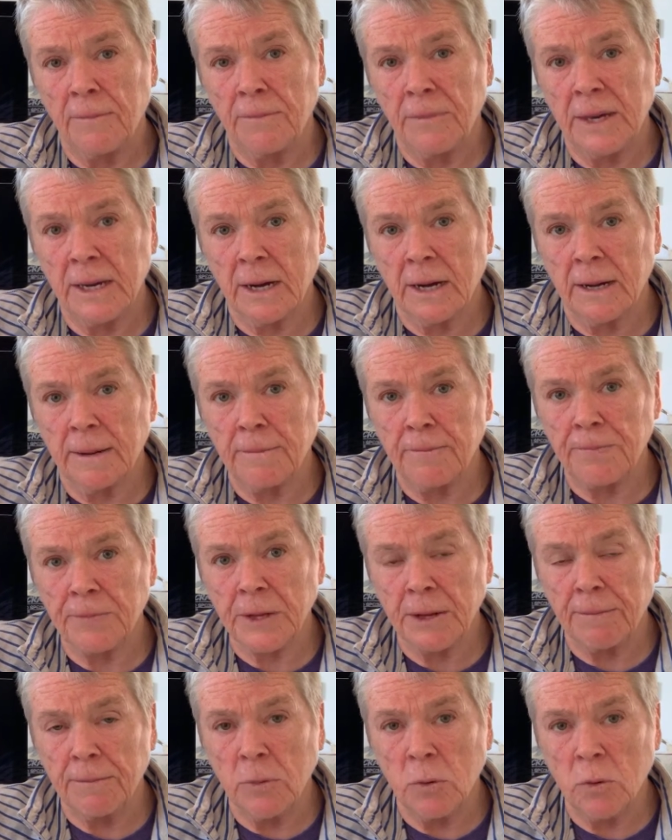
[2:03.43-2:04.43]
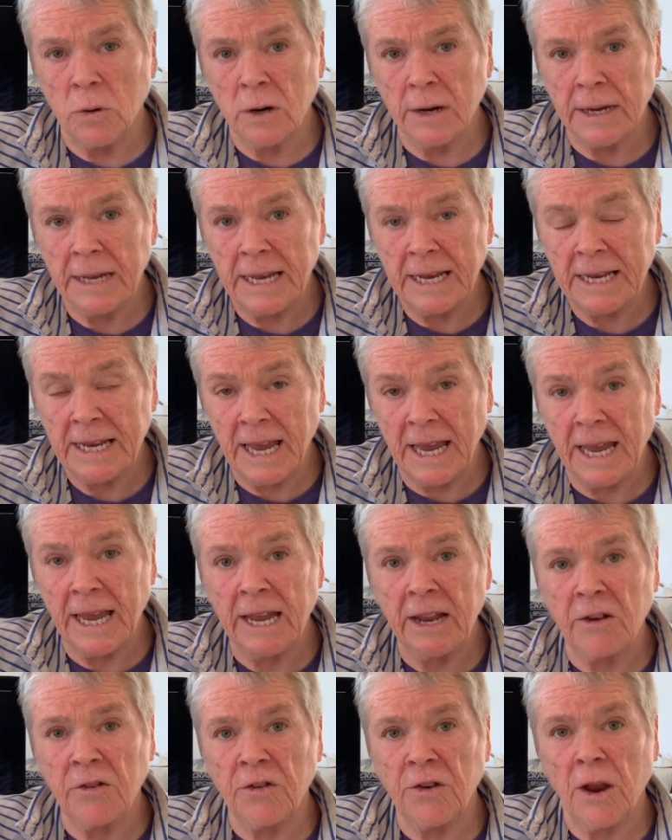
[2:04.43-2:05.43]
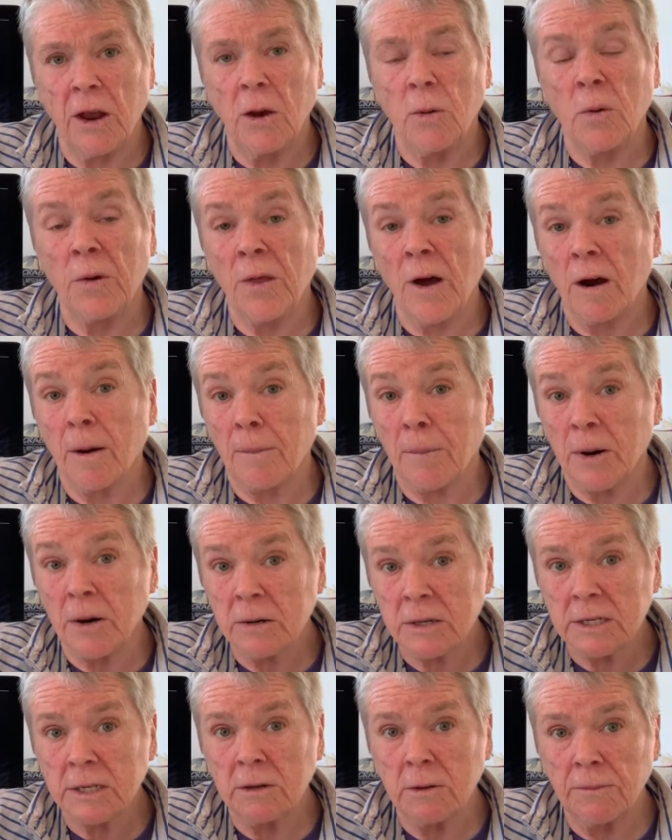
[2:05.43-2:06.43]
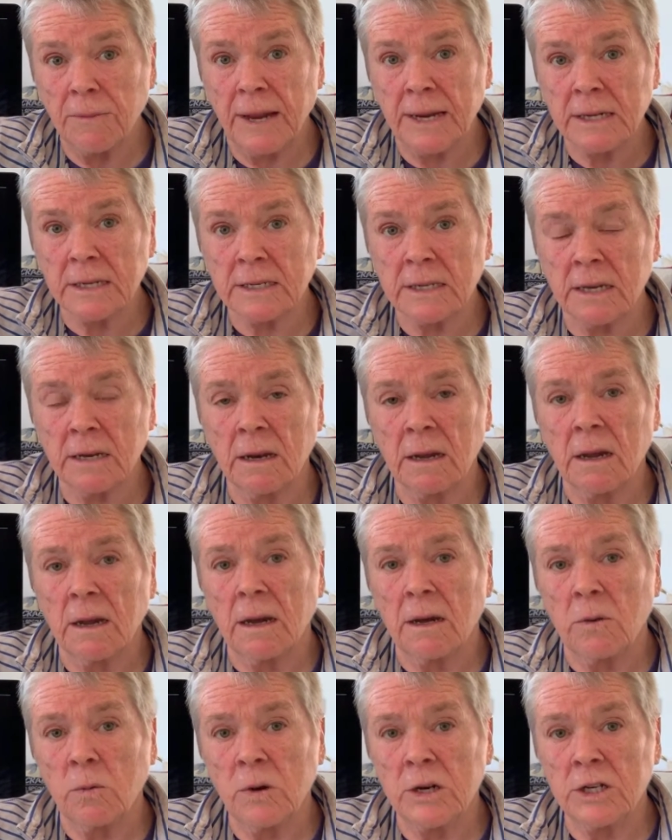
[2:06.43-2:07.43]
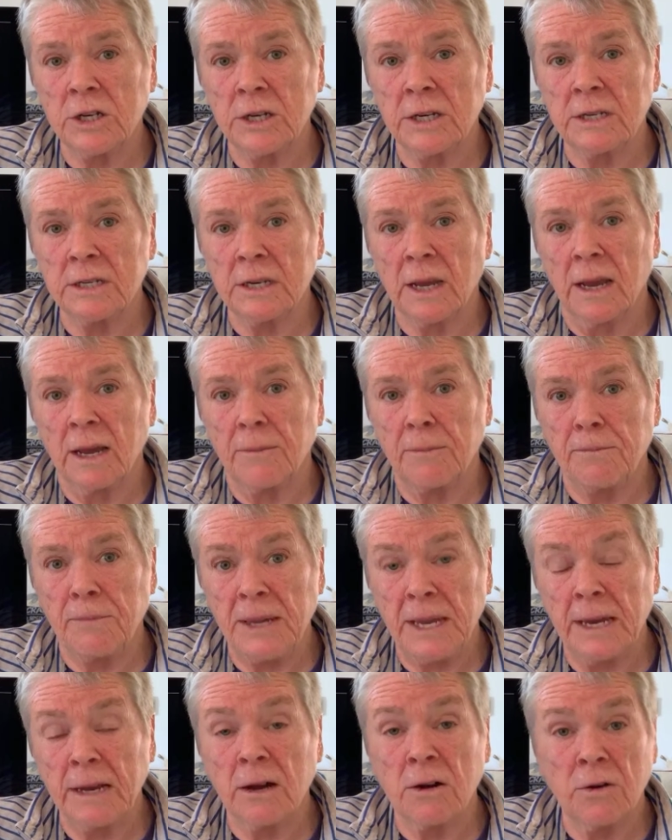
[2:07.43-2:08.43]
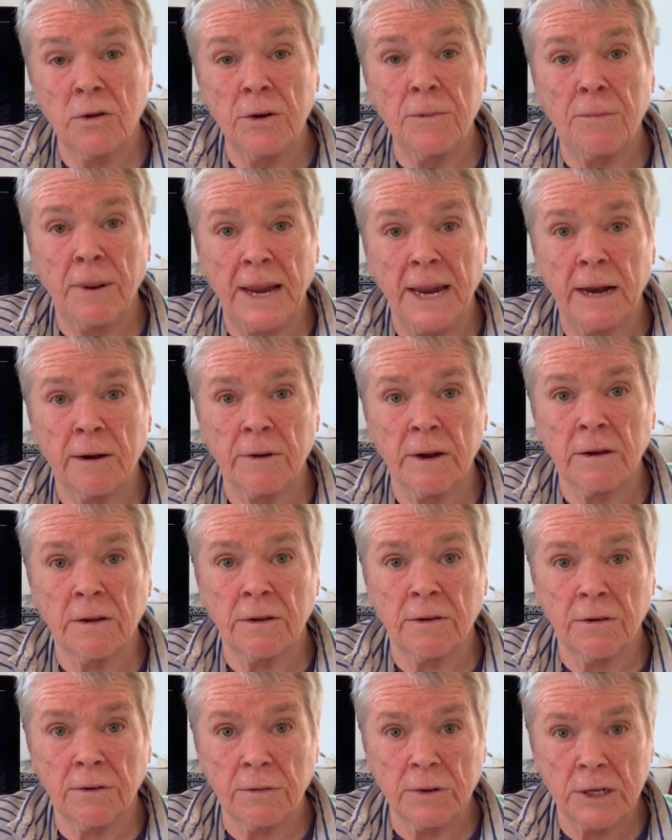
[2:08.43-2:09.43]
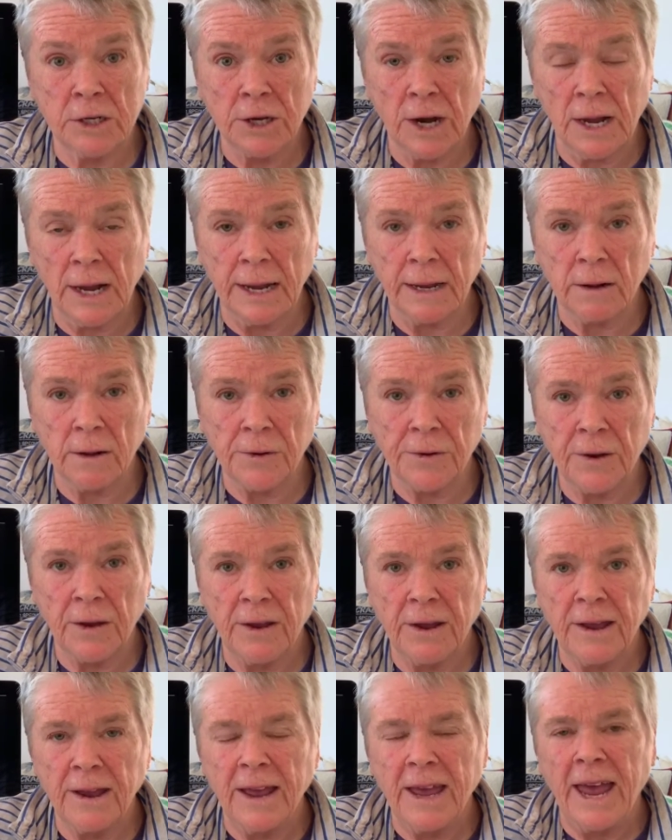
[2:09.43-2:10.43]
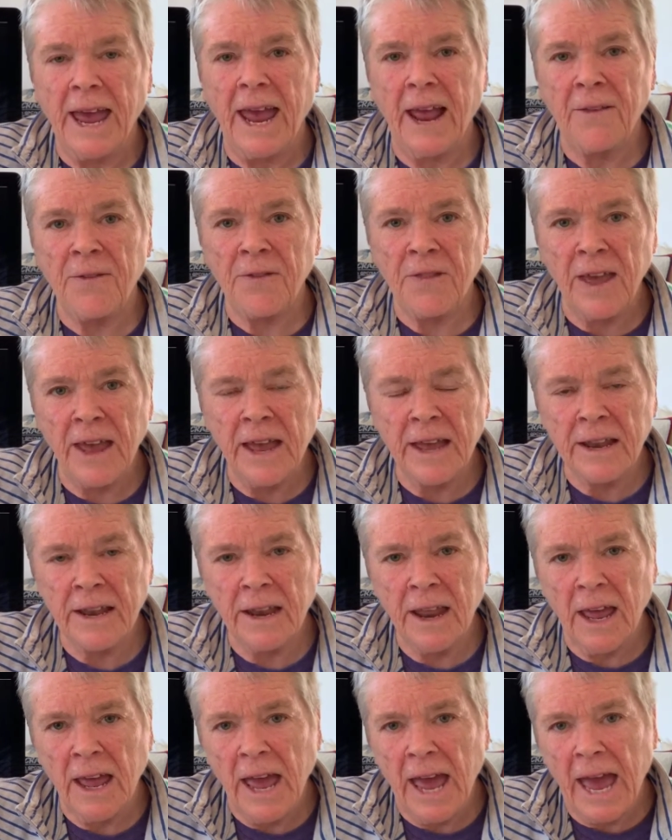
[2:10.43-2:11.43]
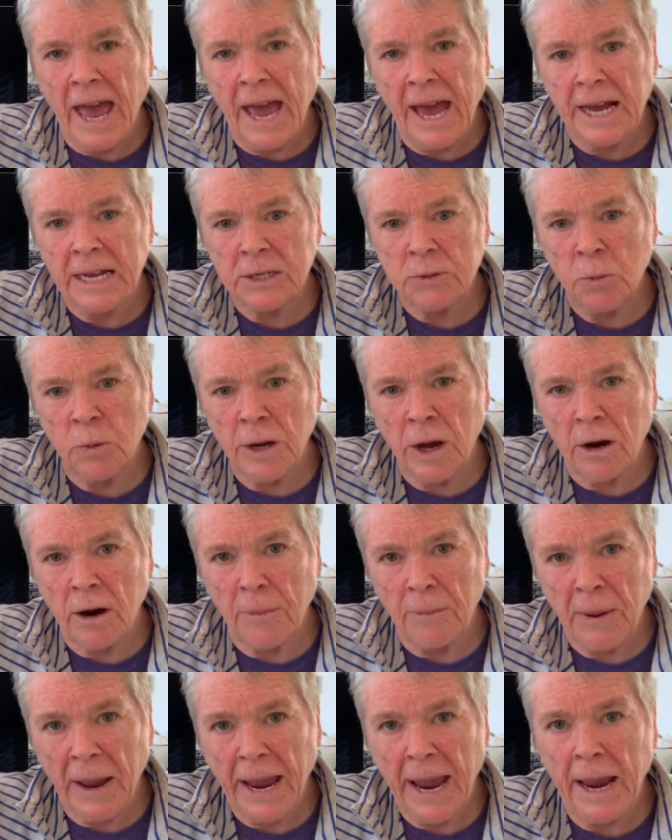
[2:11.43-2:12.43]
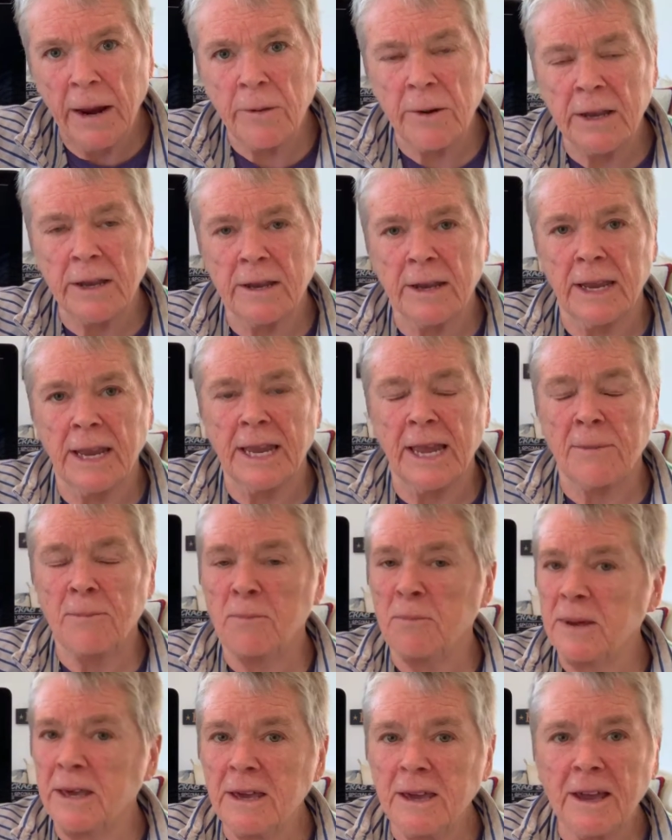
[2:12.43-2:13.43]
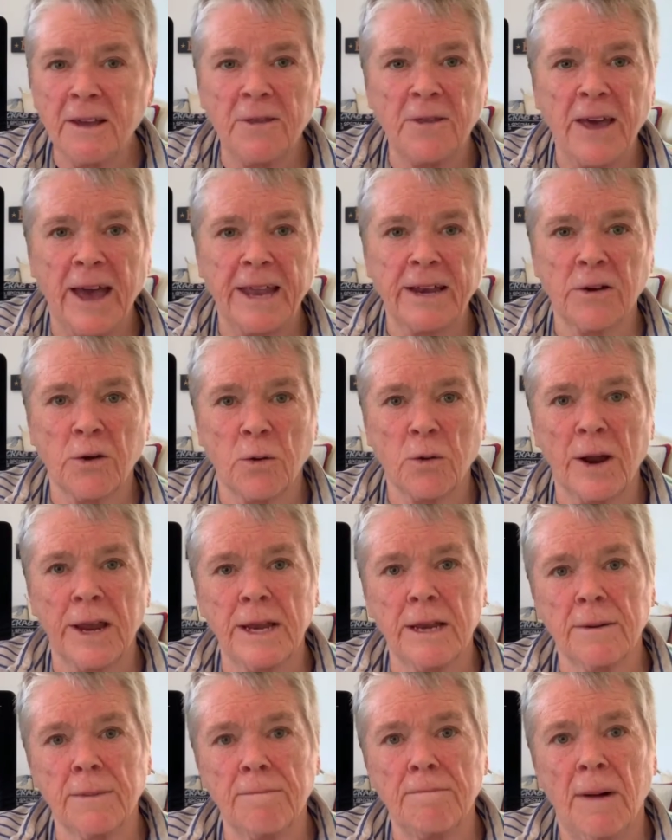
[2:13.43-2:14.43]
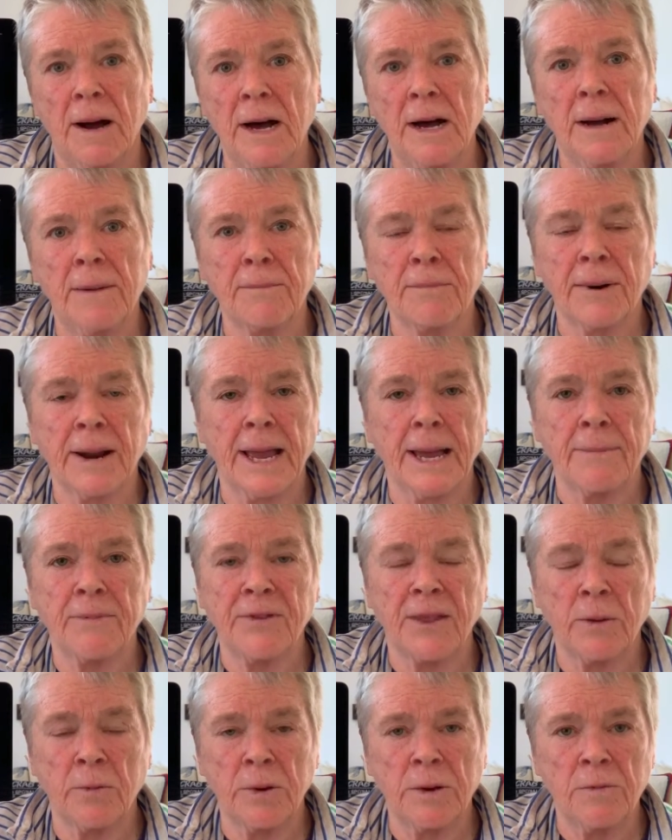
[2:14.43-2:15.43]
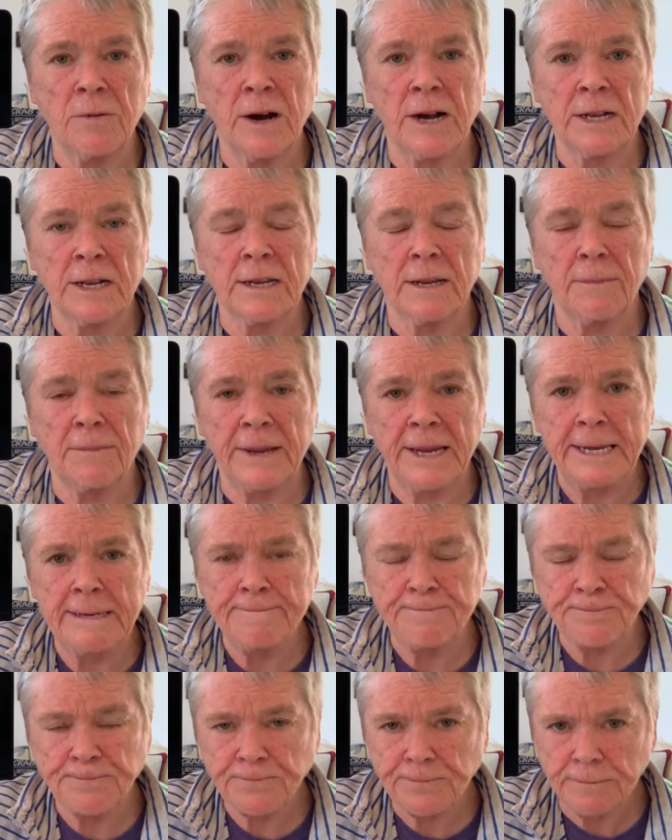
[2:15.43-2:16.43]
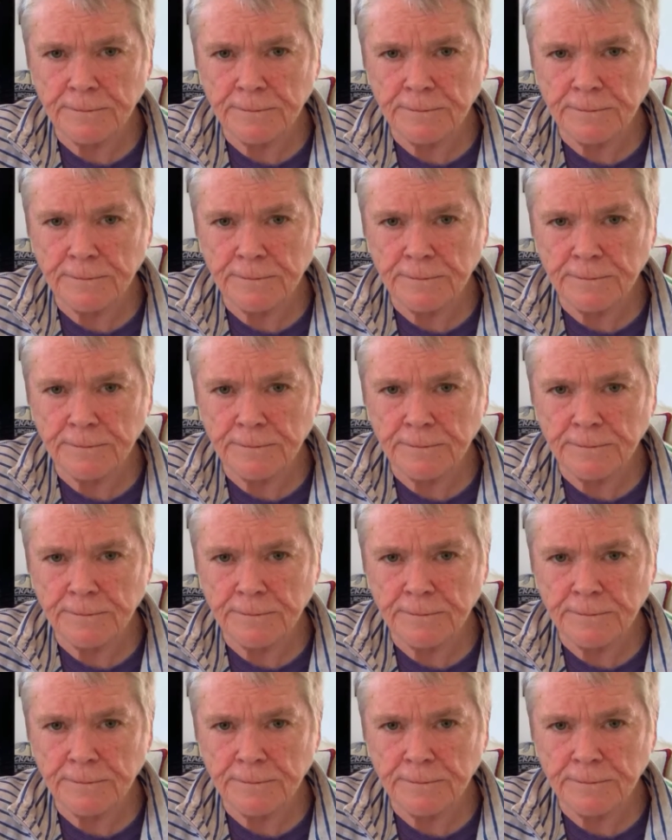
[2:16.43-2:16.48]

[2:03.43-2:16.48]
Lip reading: become more engaged with our personal medicine, which is being a good parent to a child. And then, as we are parenting and being that great mom, perhaps, that we want to be,